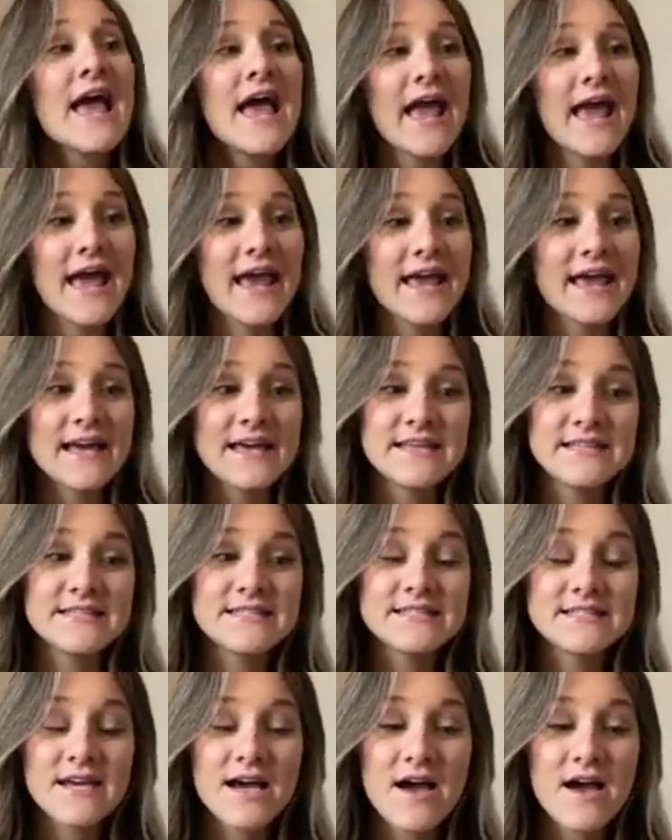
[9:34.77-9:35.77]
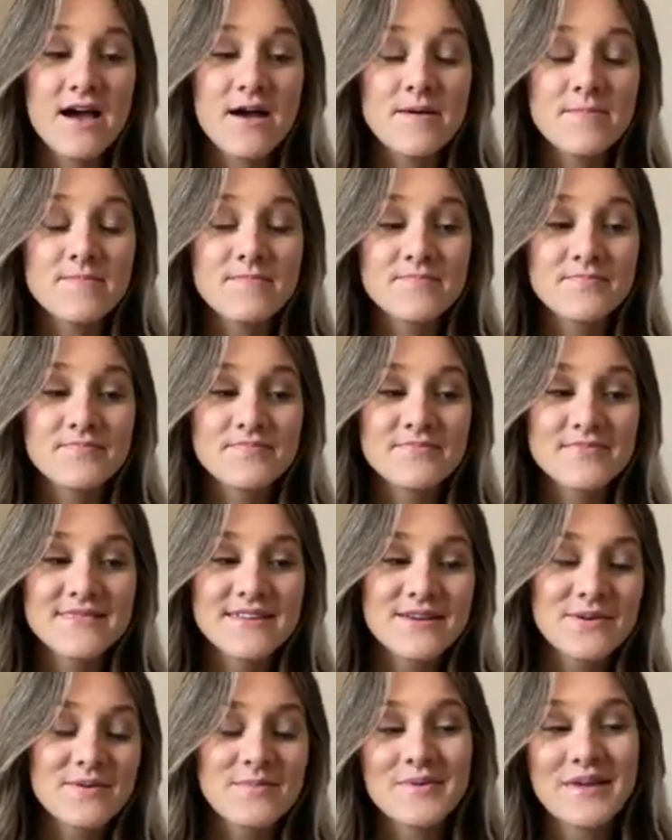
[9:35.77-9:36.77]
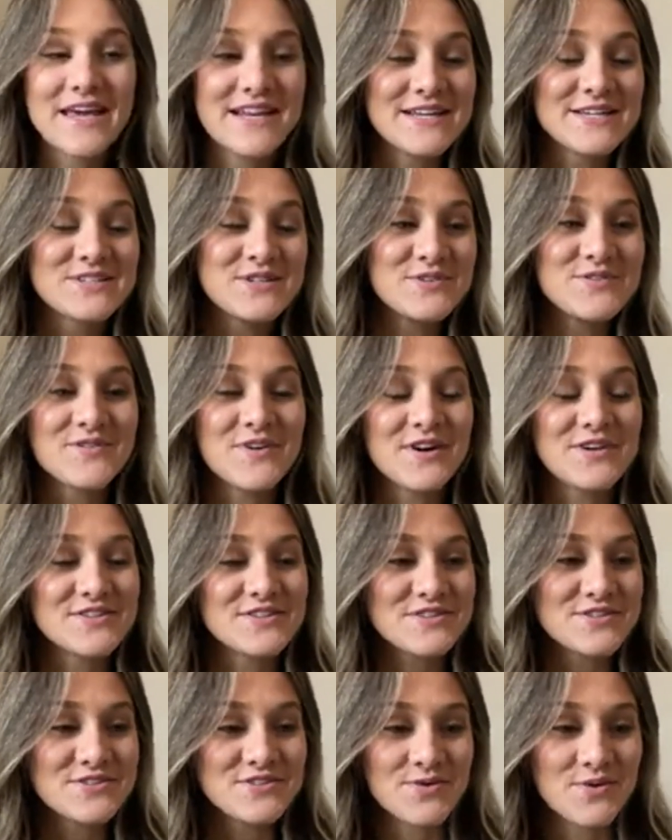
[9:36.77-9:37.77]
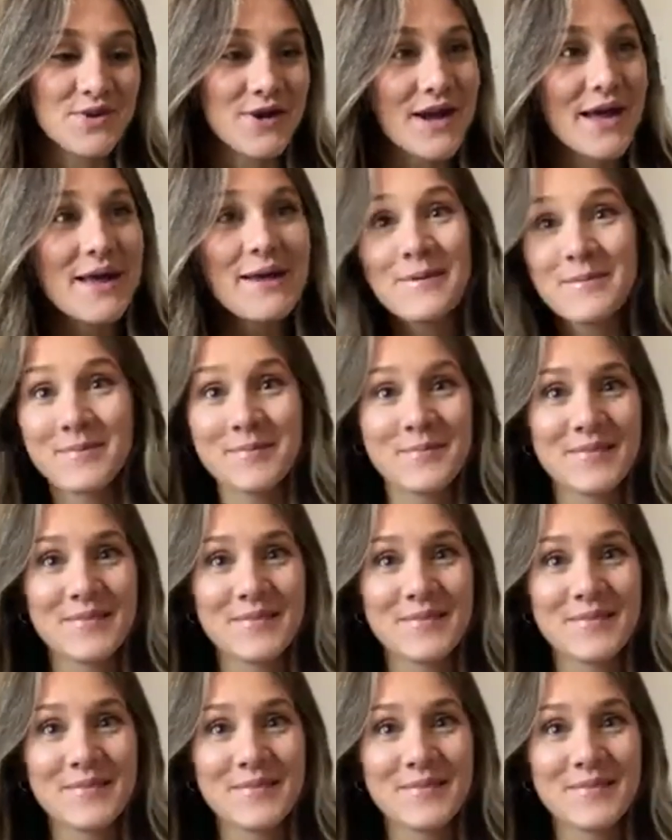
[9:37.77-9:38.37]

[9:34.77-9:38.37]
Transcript: And I'm getting too far into the story.